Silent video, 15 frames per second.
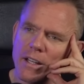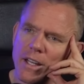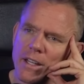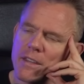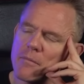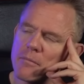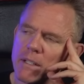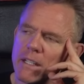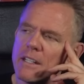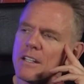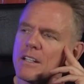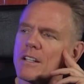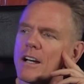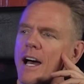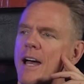And the
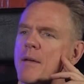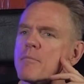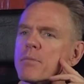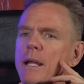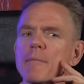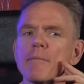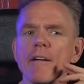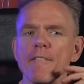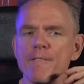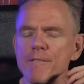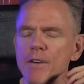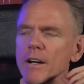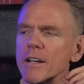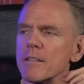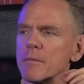media, I blame the
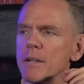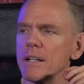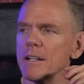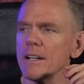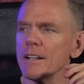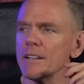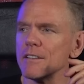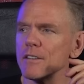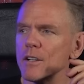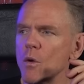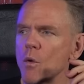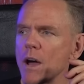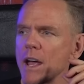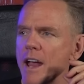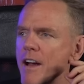fucking media. Do you know
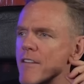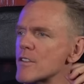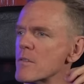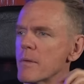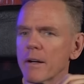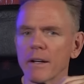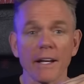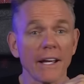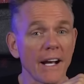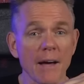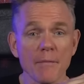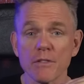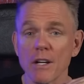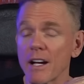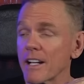why? Everybody. And
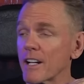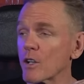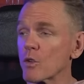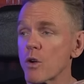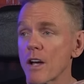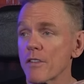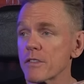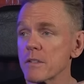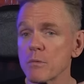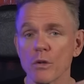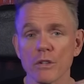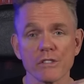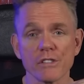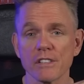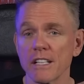I'm talking across the
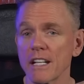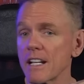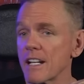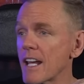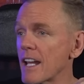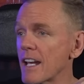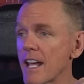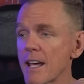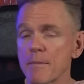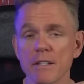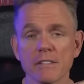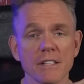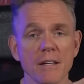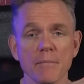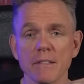board. CNN,
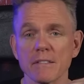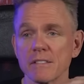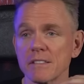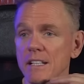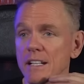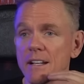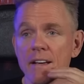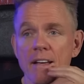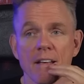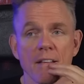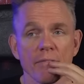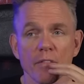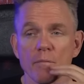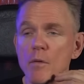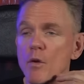MSNBC,
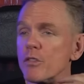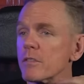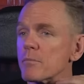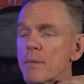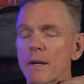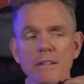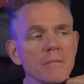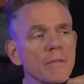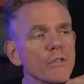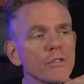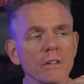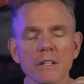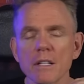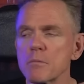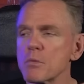pick the most
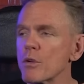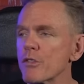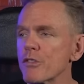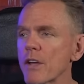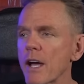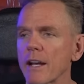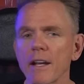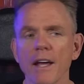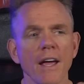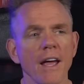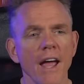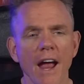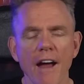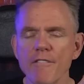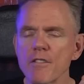liberal site.
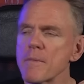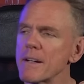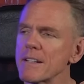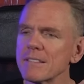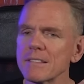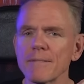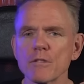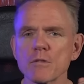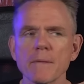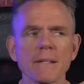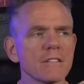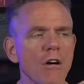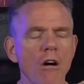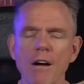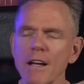Everybody seems to be
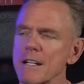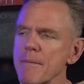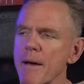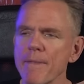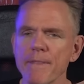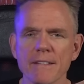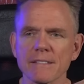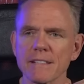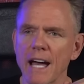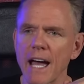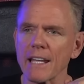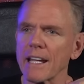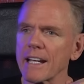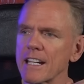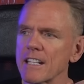talking about this guy
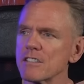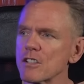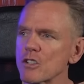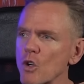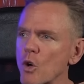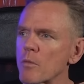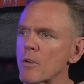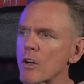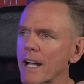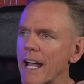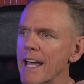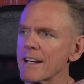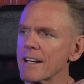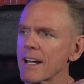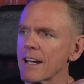like he's a normal candidate.